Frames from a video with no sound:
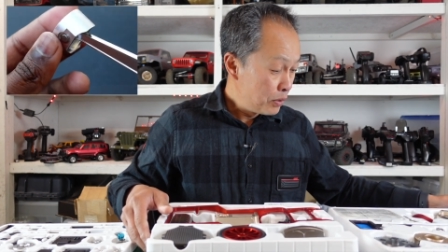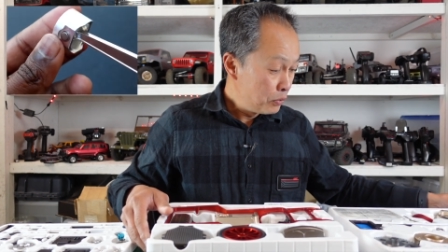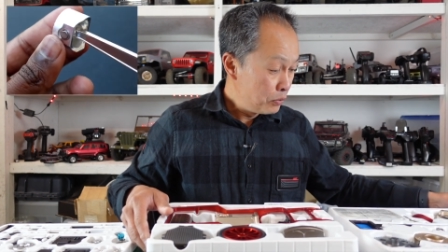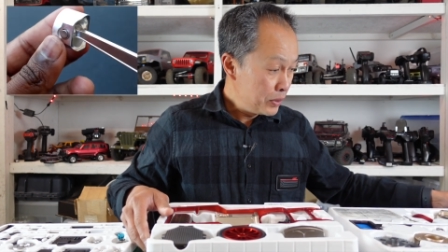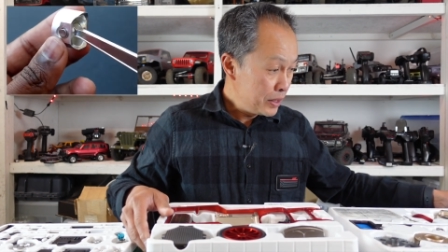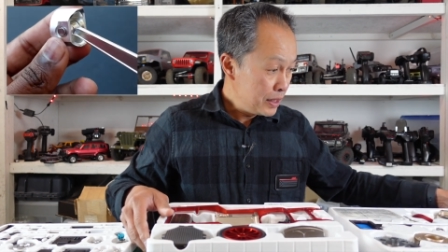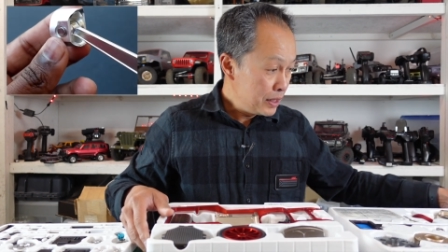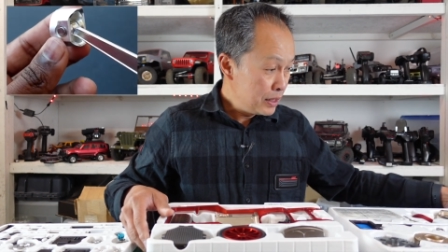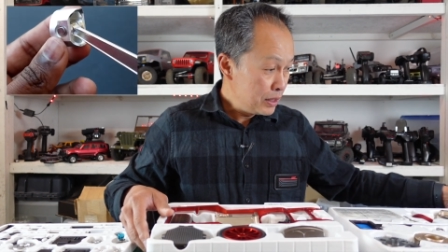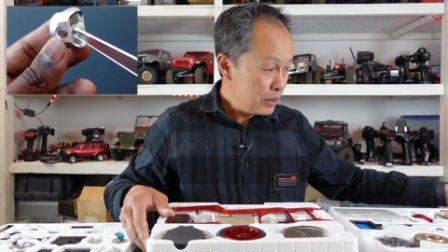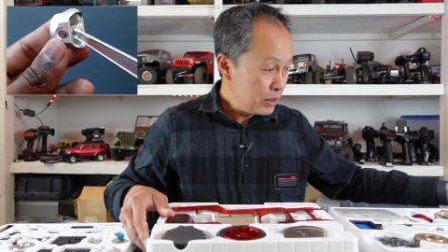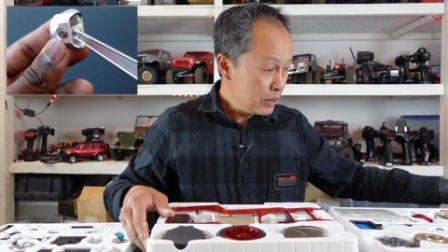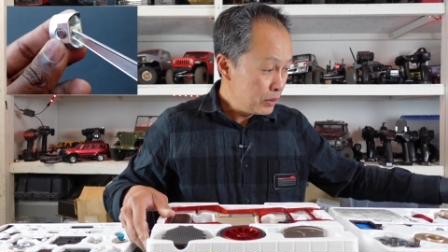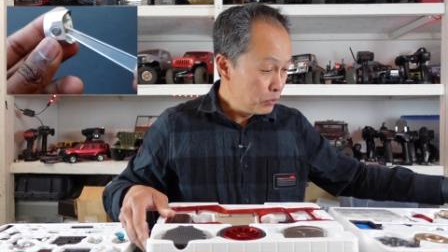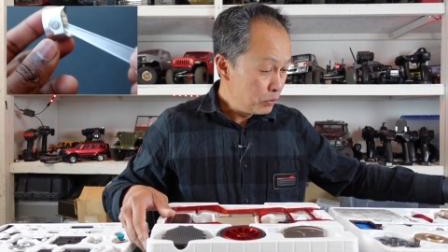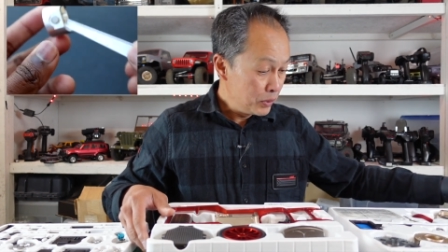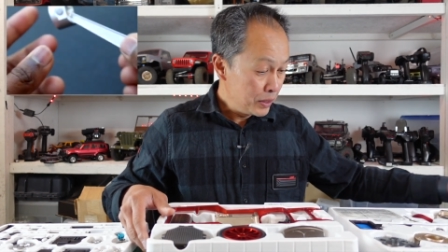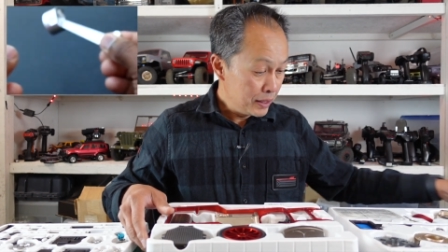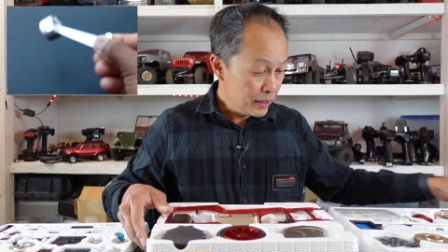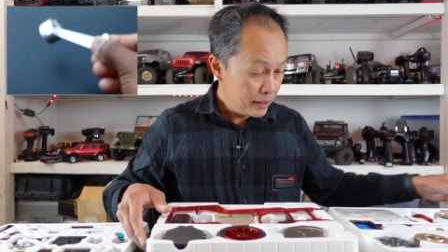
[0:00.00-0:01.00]
we
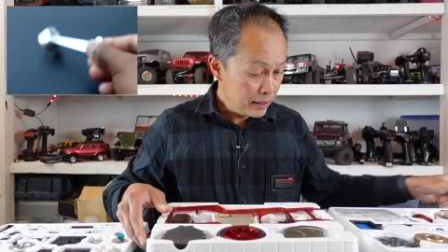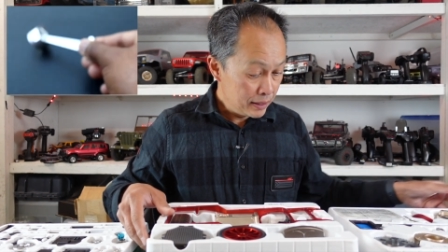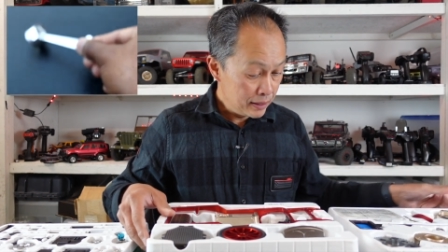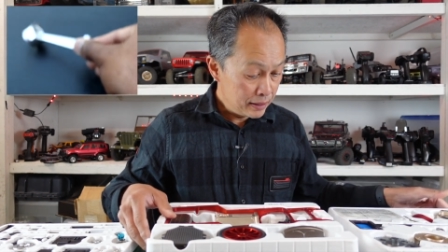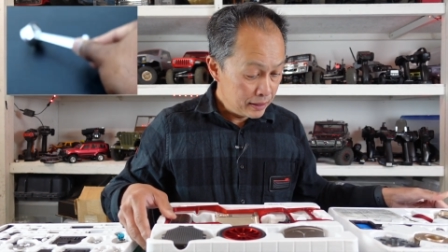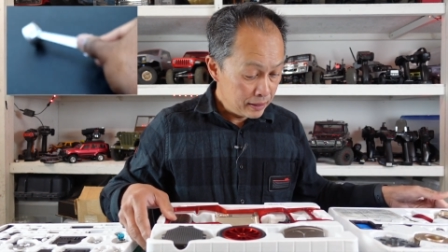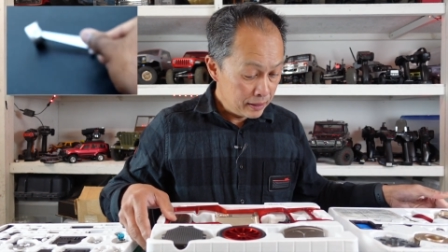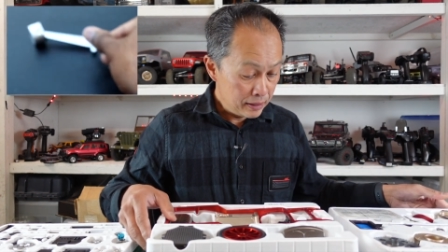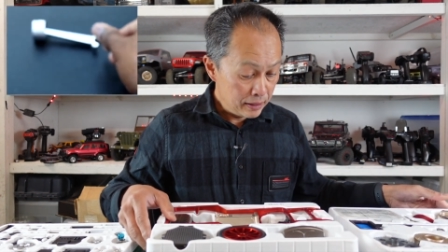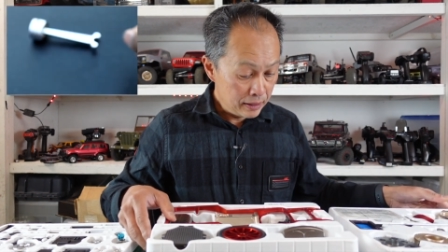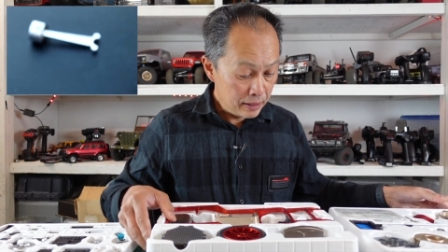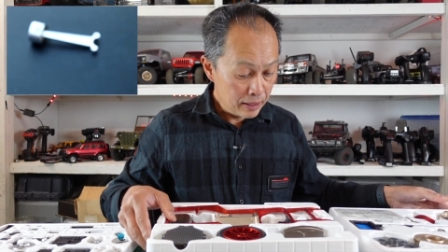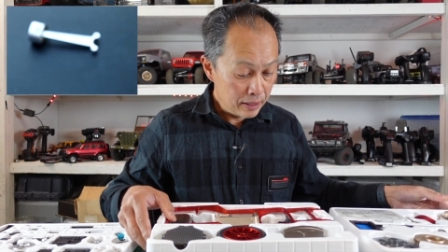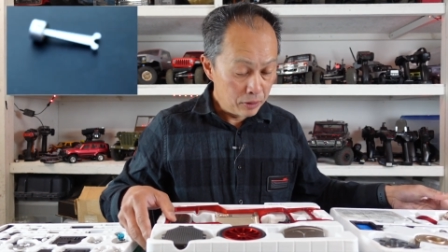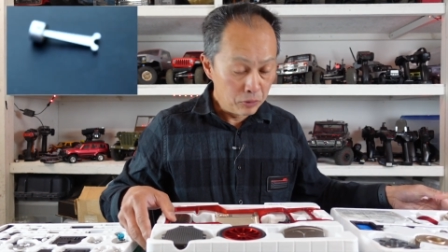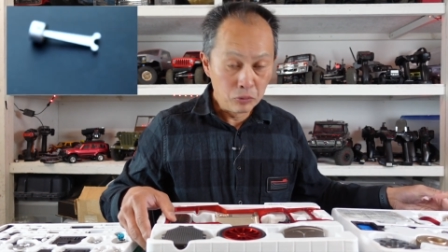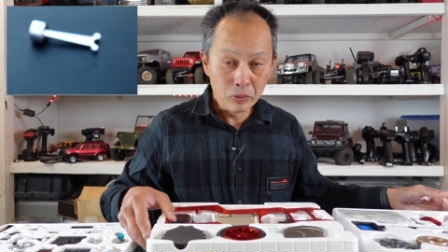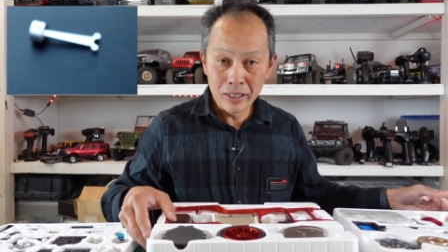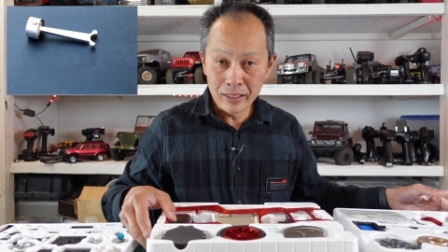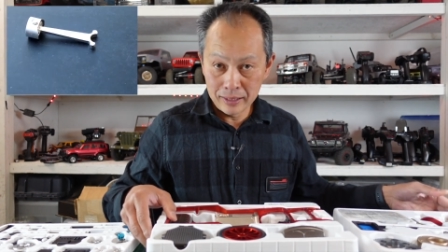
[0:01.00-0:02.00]
will
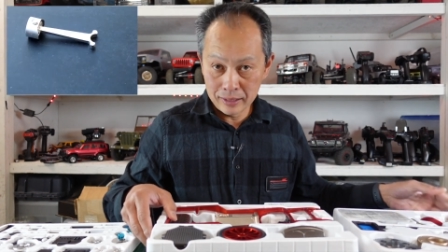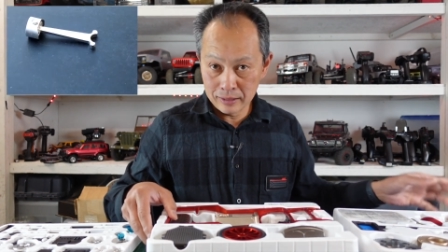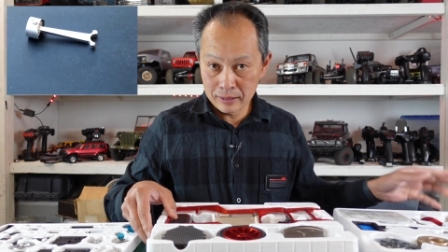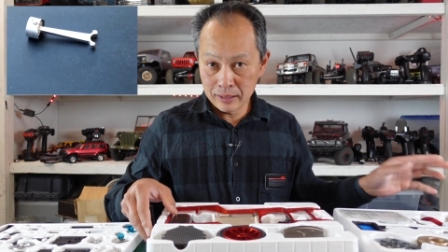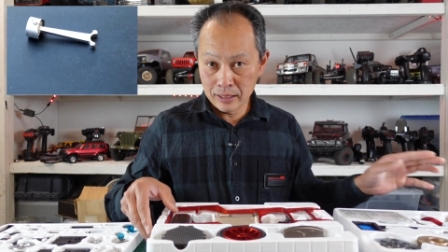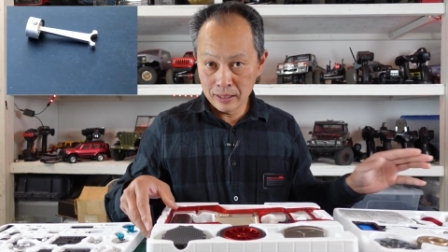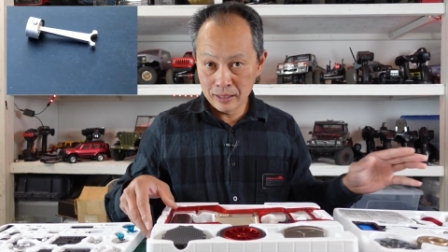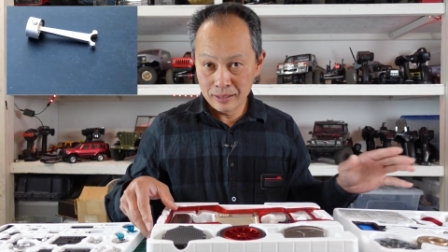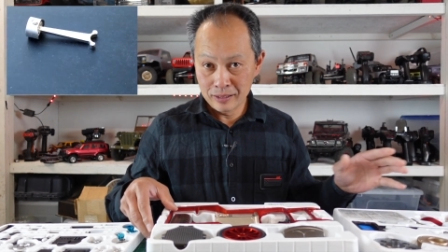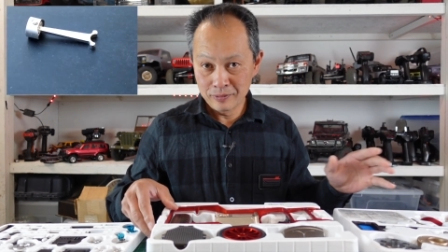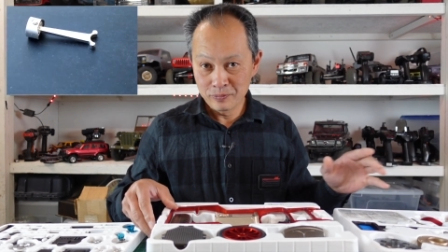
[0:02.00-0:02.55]
run it.